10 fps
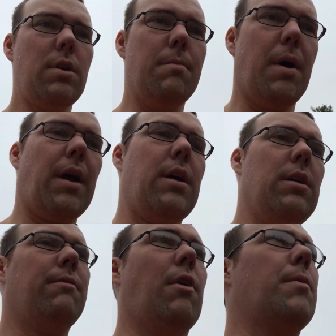in my
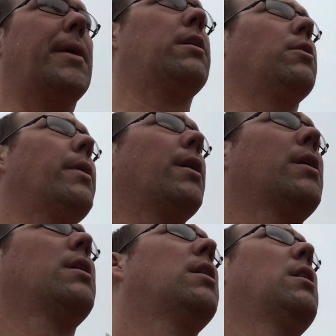farming career.
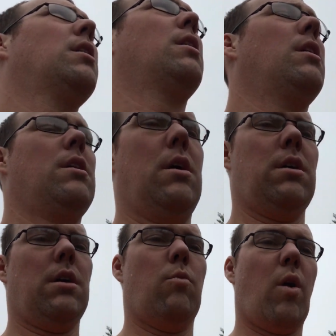
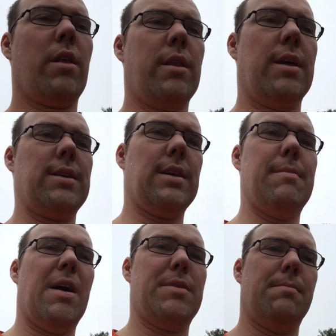One of the things
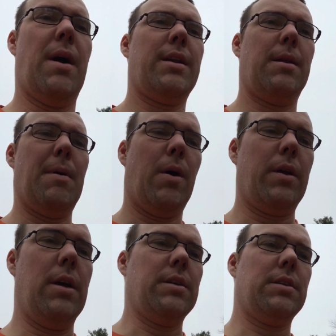I'm absent-minded
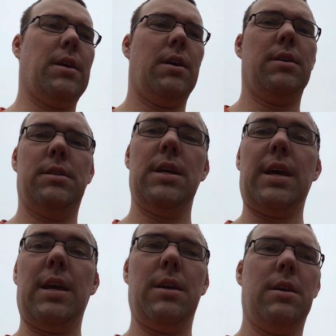about is Ziggy.